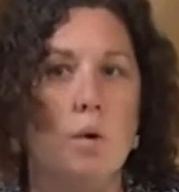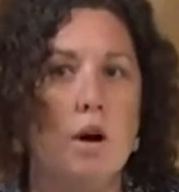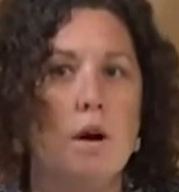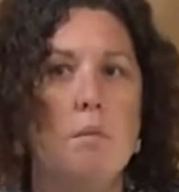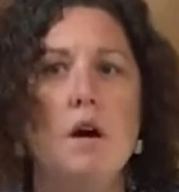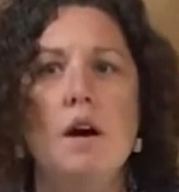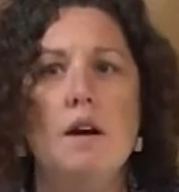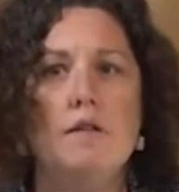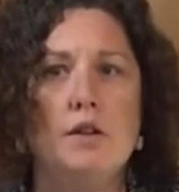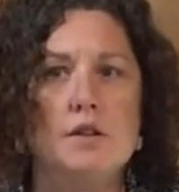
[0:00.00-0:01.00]
warm
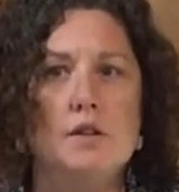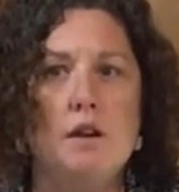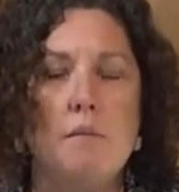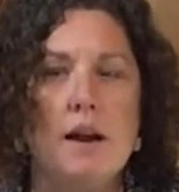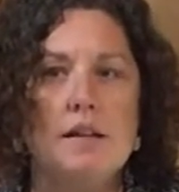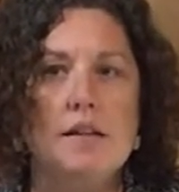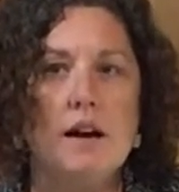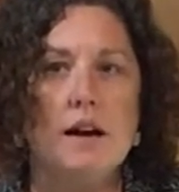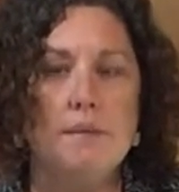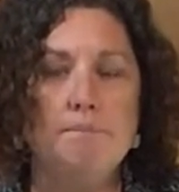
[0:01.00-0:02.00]
for a certain amount of
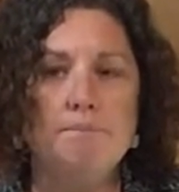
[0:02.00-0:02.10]
time.